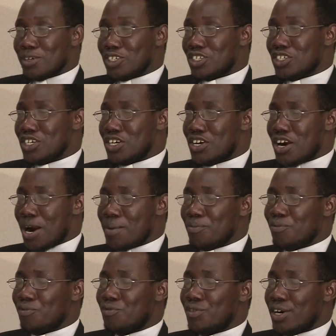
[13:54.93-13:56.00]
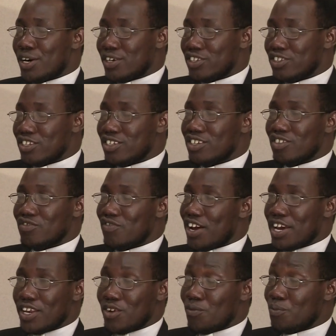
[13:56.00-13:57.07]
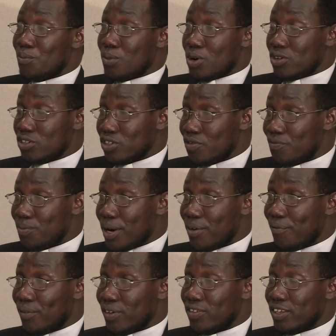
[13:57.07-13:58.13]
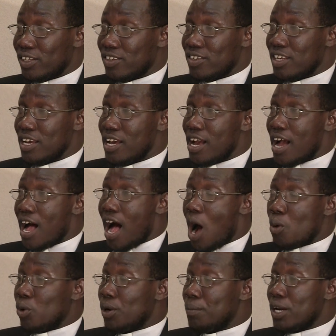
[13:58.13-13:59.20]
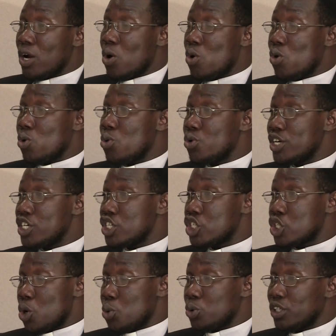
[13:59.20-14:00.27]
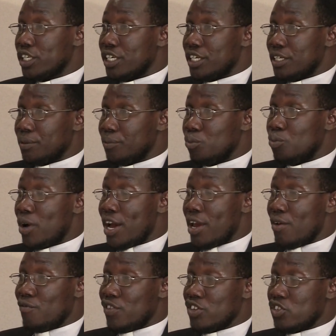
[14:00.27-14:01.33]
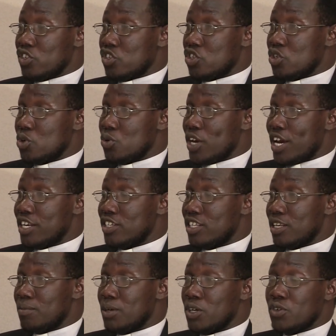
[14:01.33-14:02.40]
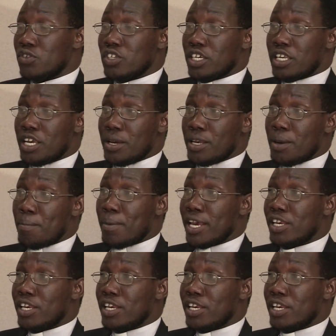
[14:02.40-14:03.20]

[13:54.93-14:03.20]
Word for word: I must say I'm very satisfied of most of my visits. I will be concluding shortly my visits to the United States because in a, in a